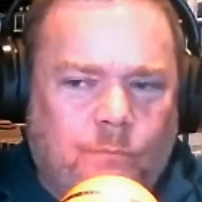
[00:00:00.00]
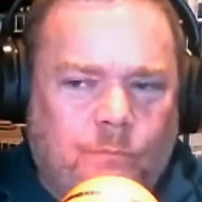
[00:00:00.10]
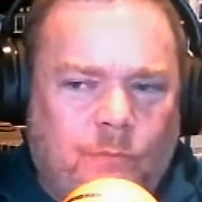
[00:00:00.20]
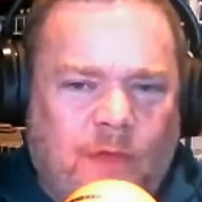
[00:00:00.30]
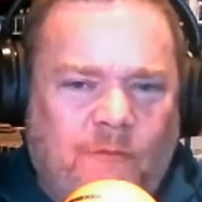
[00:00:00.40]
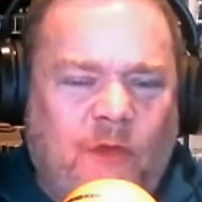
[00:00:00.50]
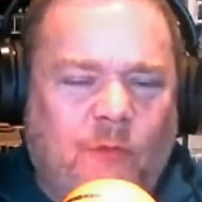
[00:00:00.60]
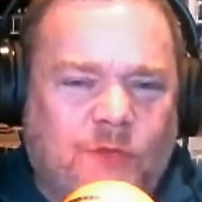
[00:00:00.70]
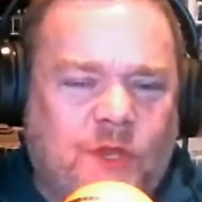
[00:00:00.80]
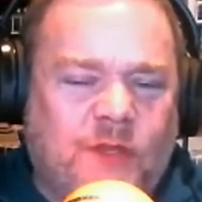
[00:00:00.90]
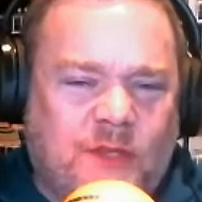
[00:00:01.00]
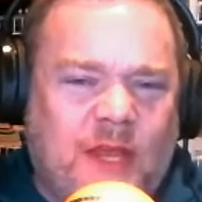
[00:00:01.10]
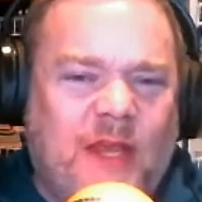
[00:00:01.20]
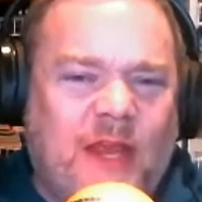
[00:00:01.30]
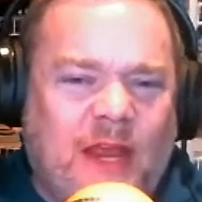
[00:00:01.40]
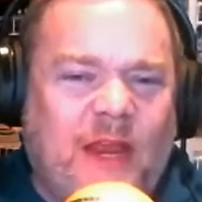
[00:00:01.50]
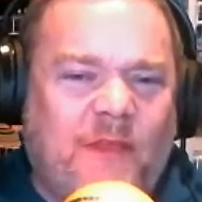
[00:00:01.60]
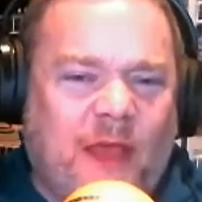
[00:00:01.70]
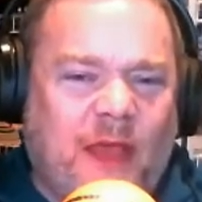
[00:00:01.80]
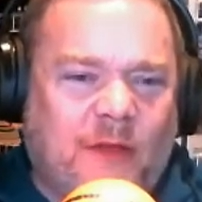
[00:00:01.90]
If he did
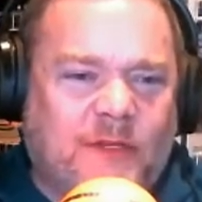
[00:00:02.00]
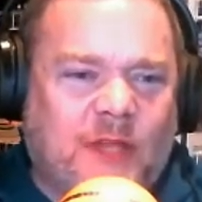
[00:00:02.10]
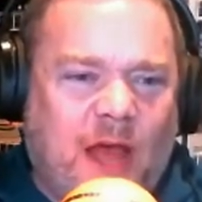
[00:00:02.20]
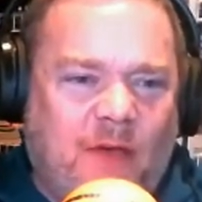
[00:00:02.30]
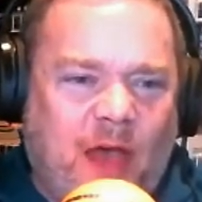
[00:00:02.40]
anything else live